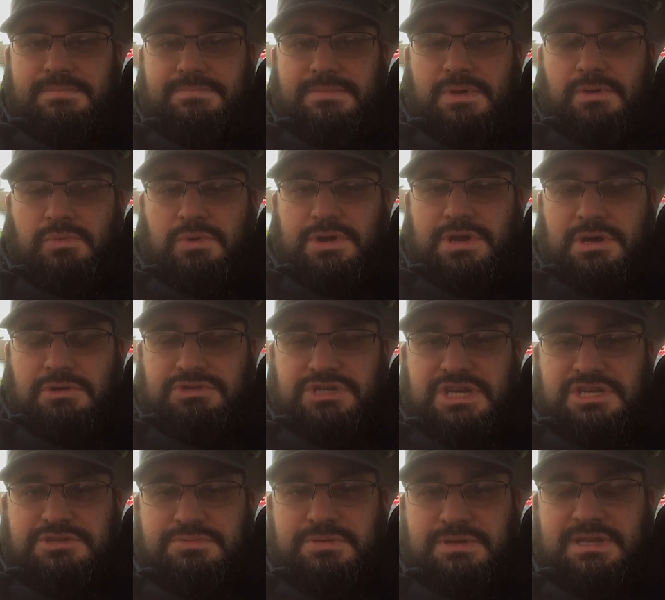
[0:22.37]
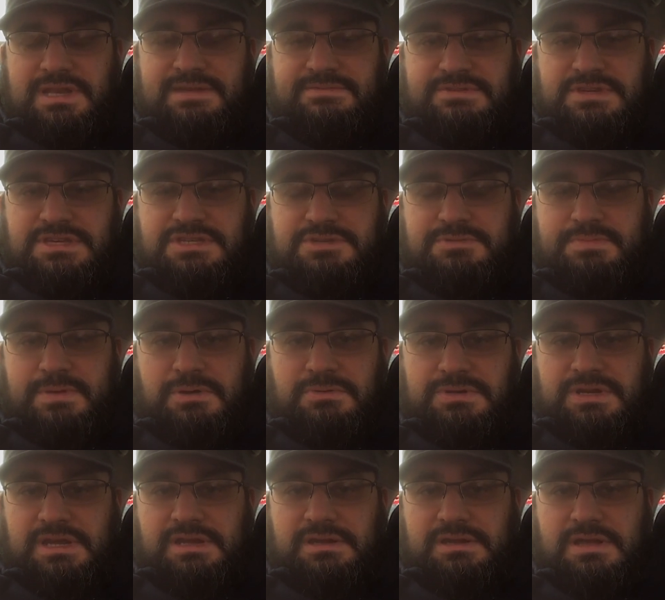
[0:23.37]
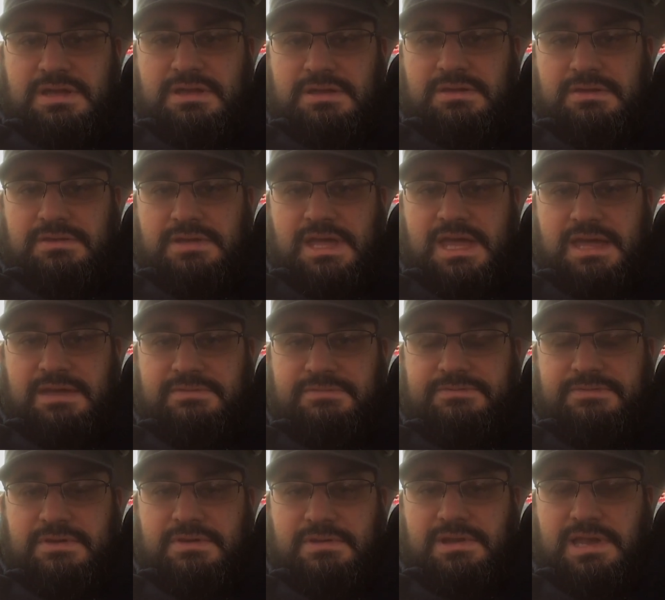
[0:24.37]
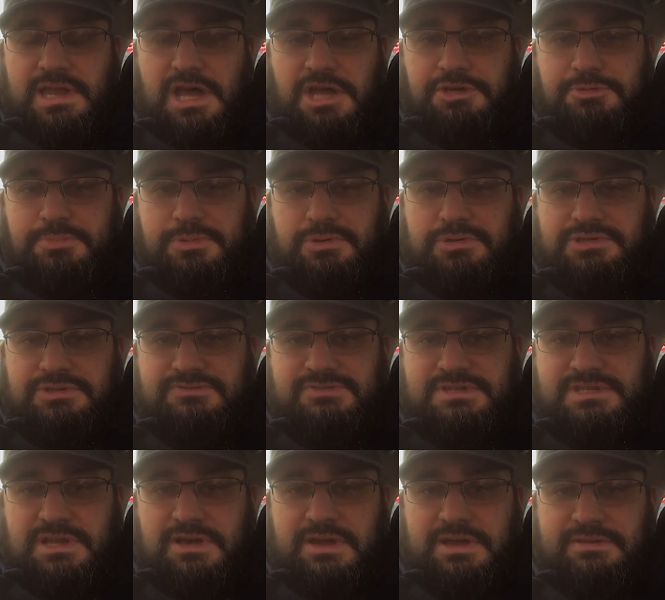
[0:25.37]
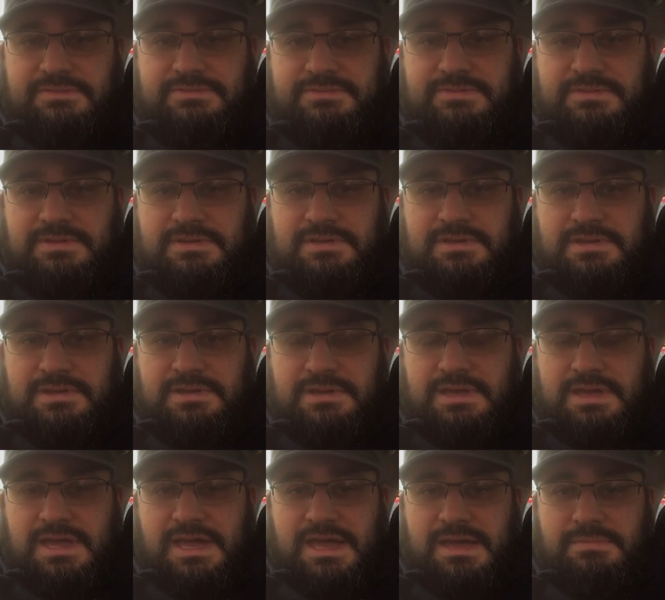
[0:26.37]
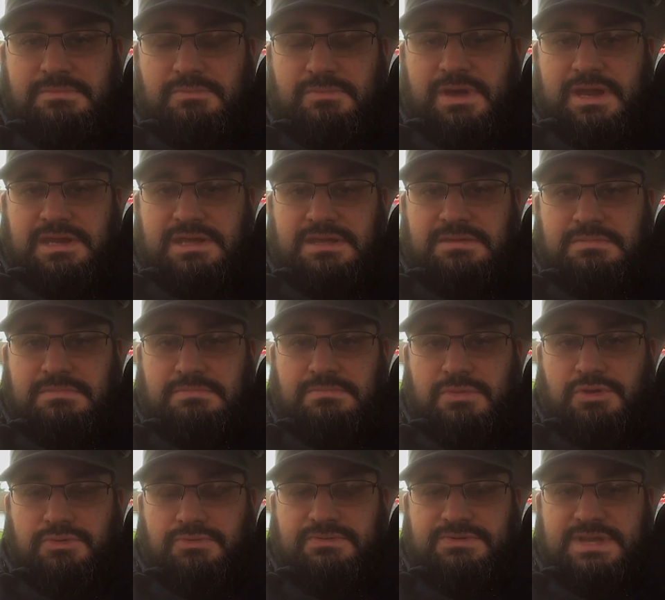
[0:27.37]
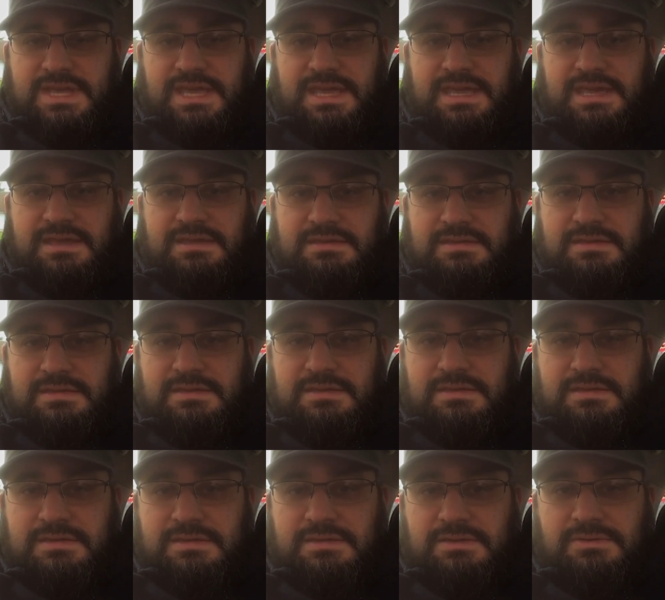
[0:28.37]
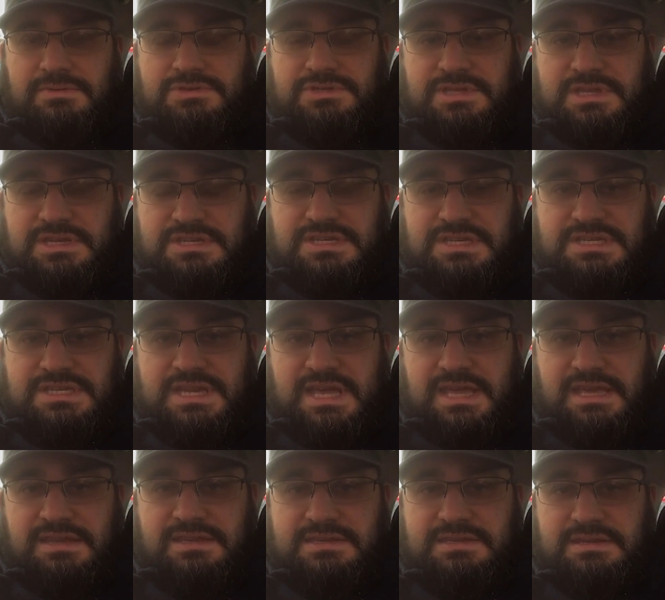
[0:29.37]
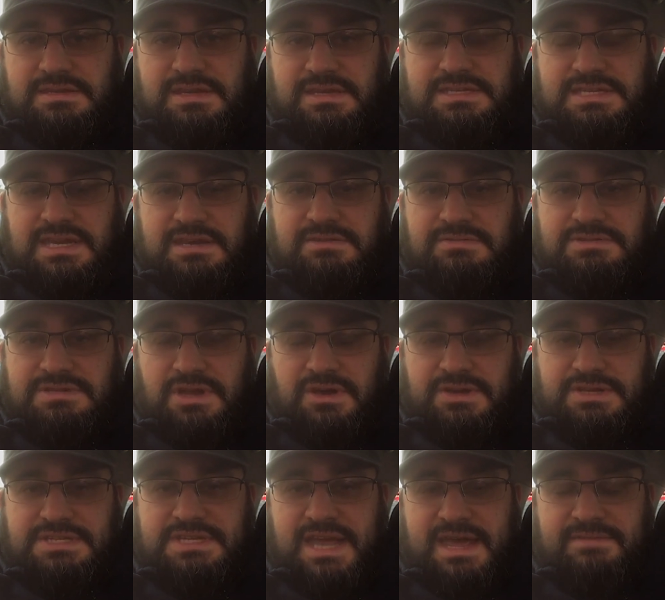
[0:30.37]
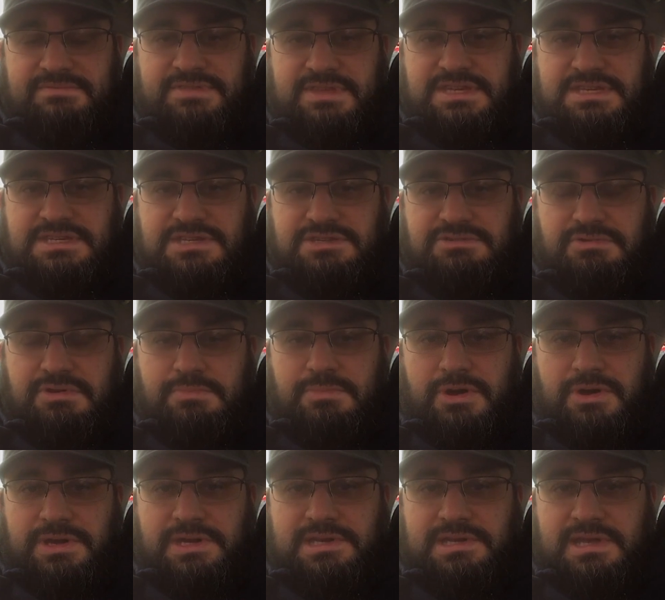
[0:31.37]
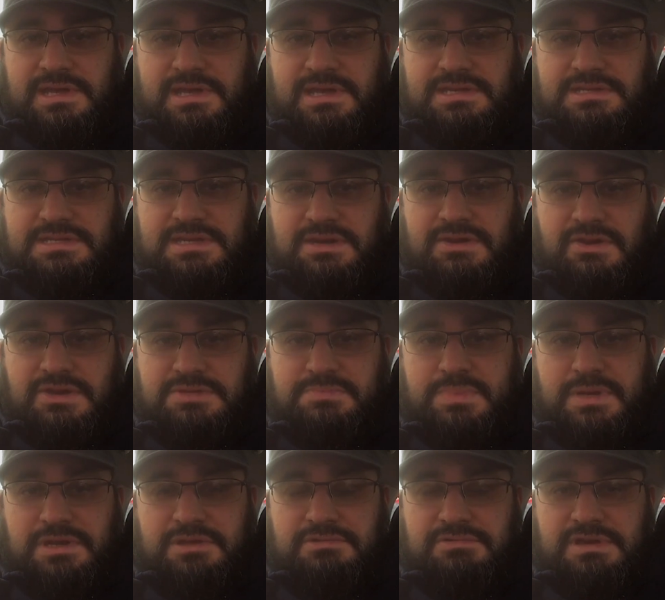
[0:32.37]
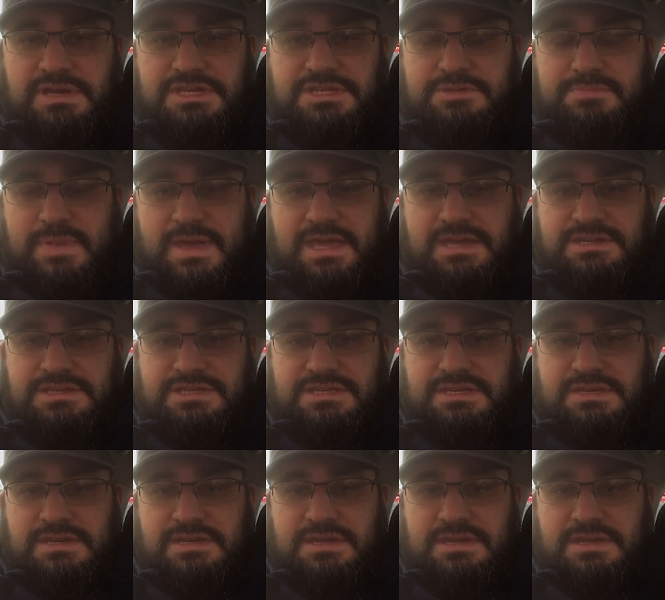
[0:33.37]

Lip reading: One old gentleman lived in Spalding for a large portion of his life. When he moved here onto this estate, he said it was nice to have this as a reminder. It's a nice bit of green space.